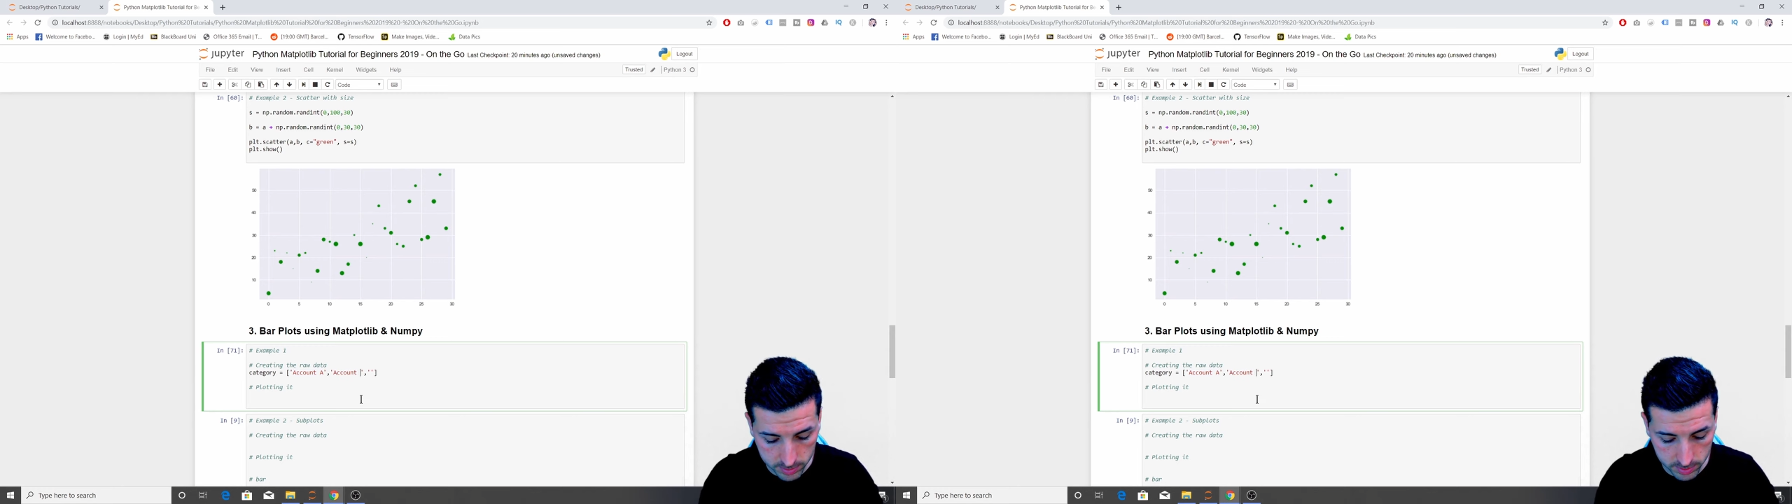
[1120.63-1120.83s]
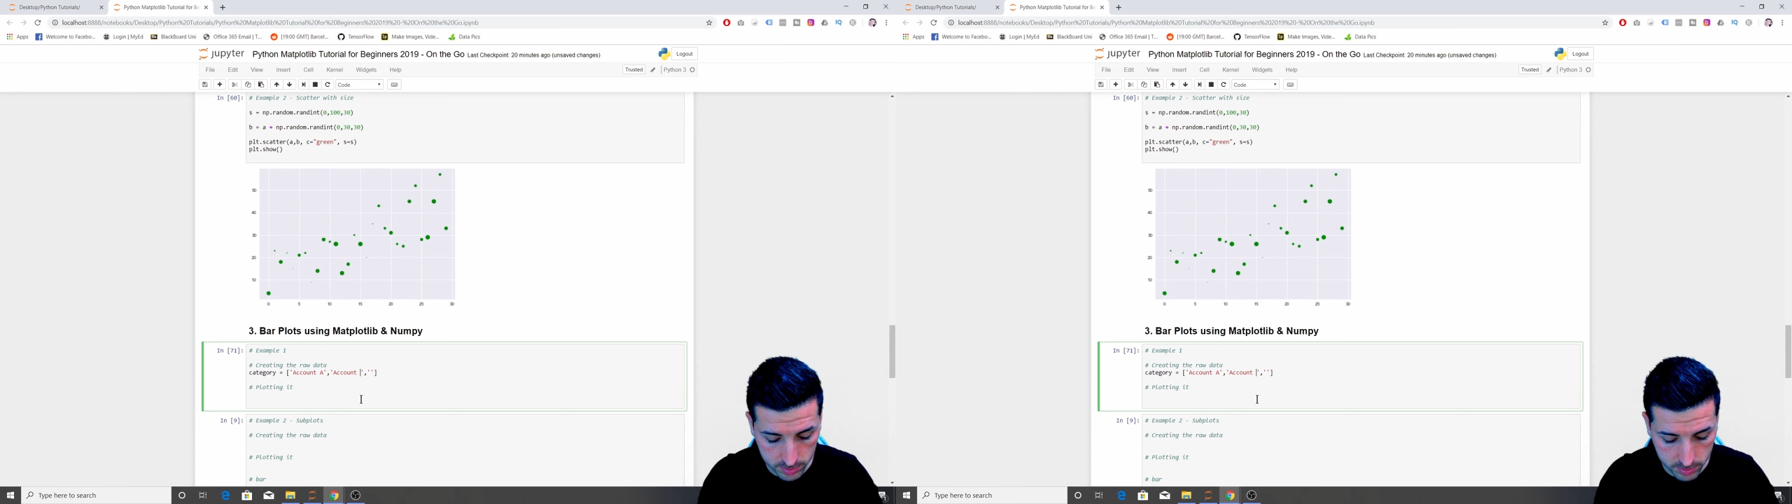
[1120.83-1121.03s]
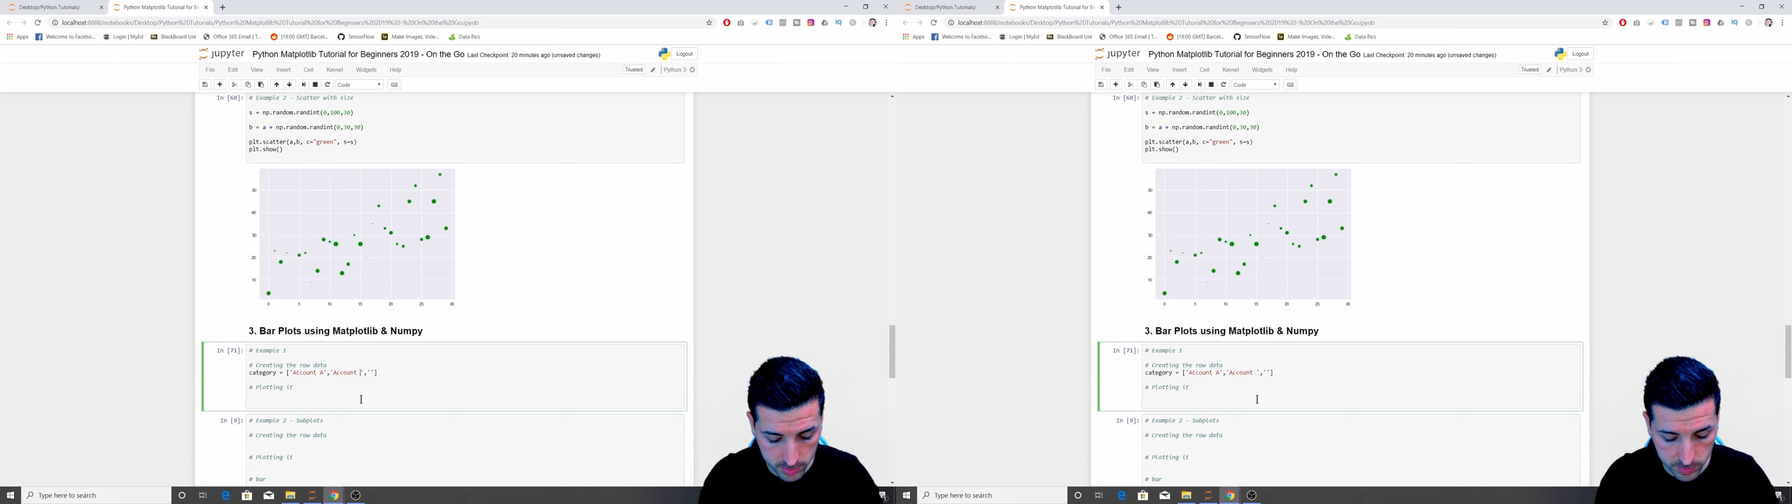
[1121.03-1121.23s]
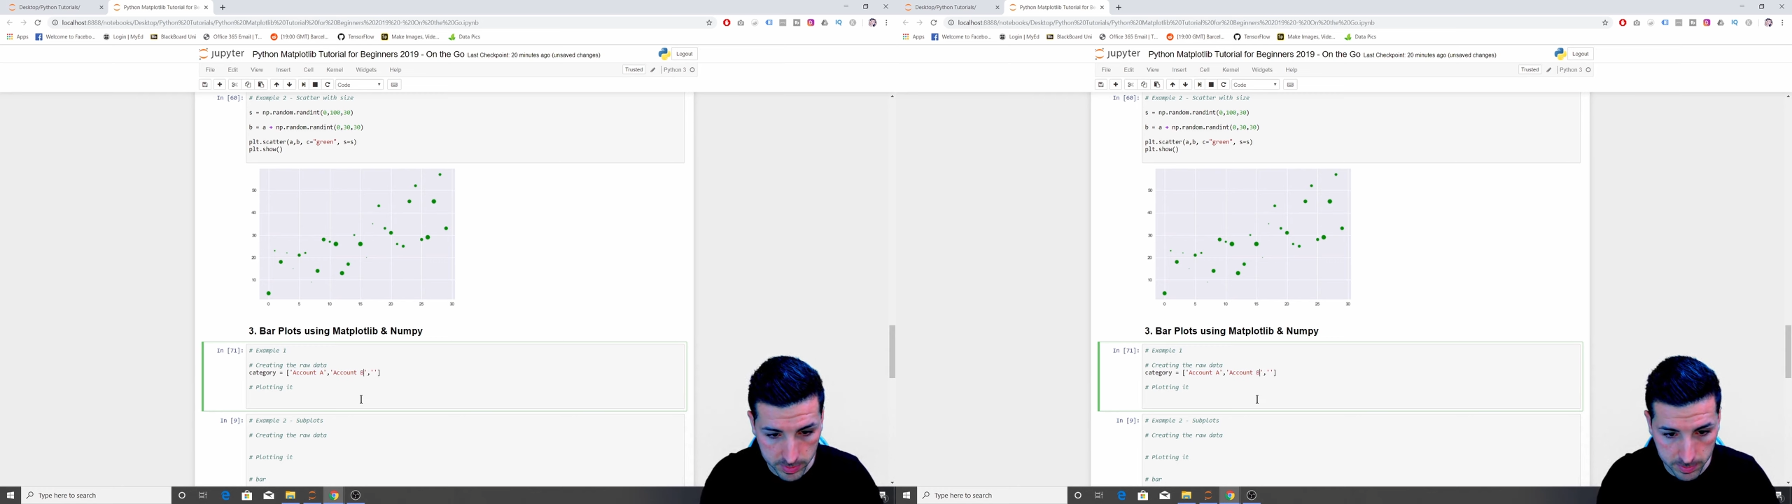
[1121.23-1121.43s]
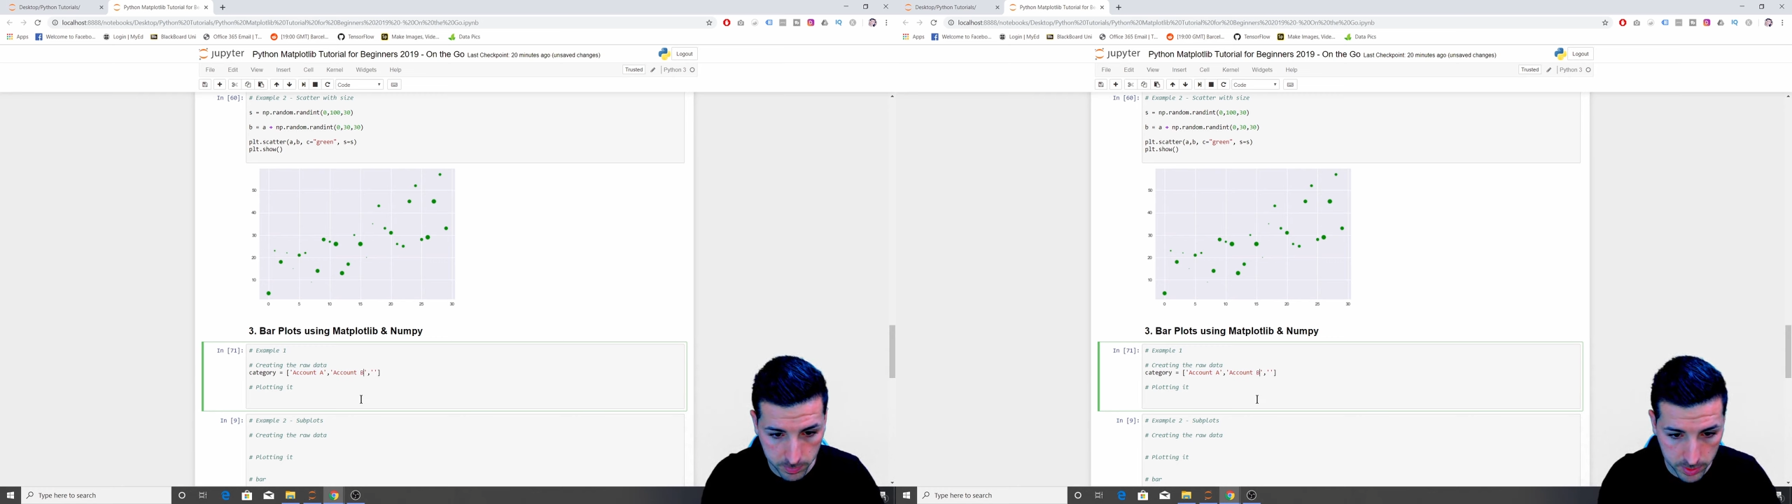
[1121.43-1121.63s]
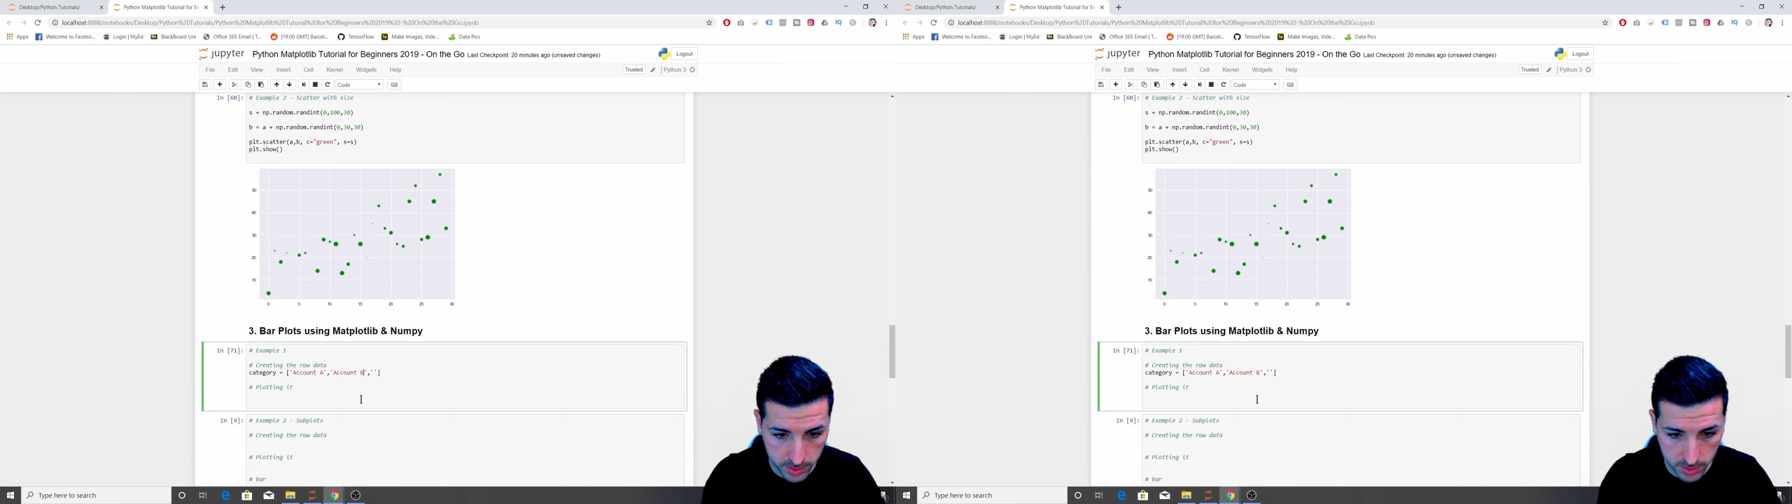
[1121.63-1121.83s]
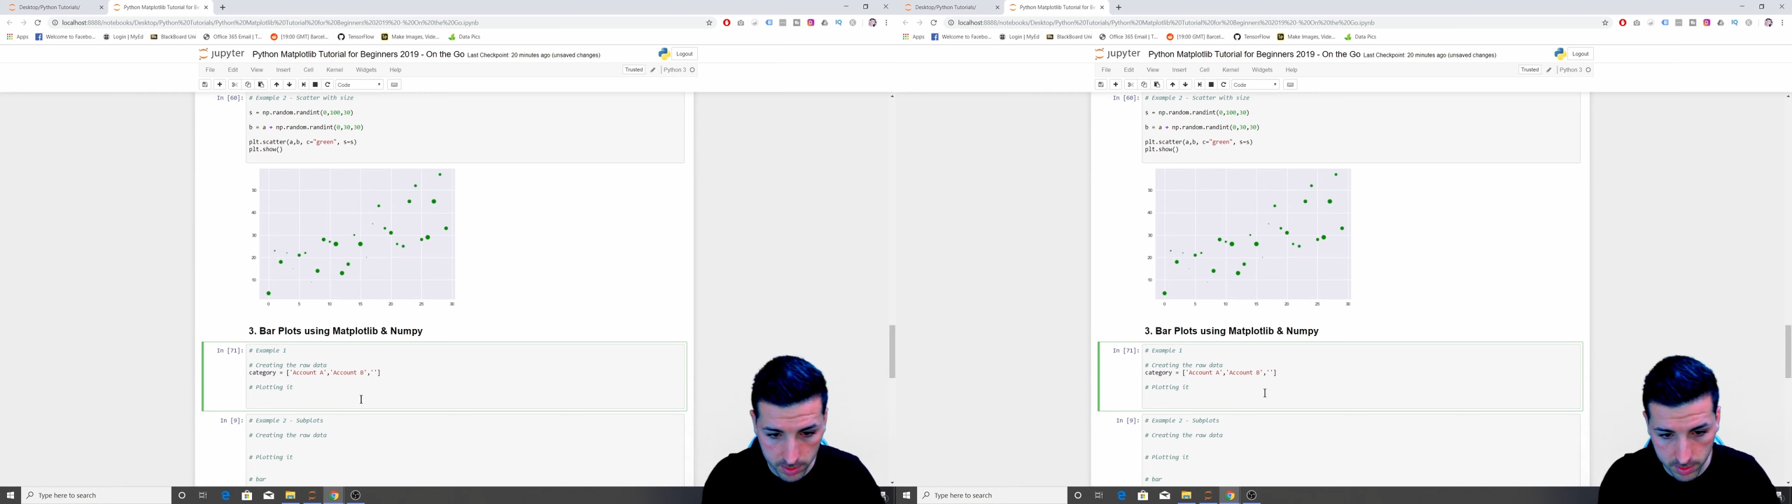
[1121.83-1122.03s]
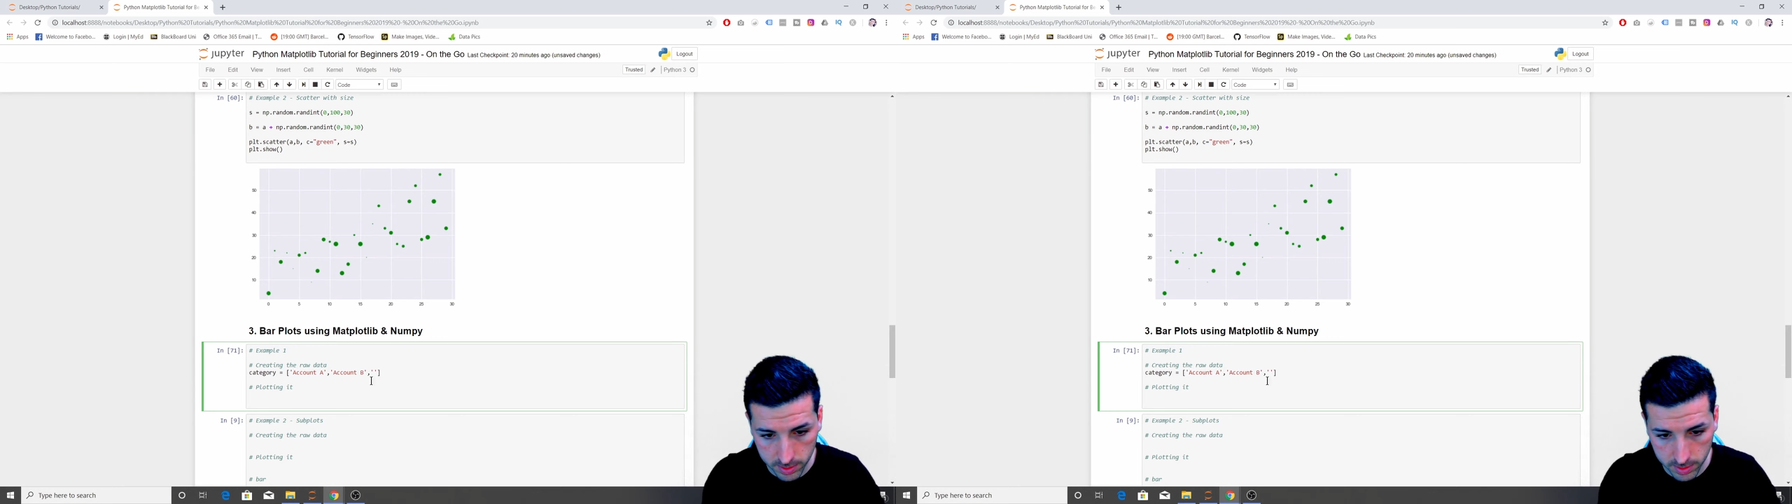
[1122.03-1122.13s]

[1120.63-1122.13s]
this is going to be my B,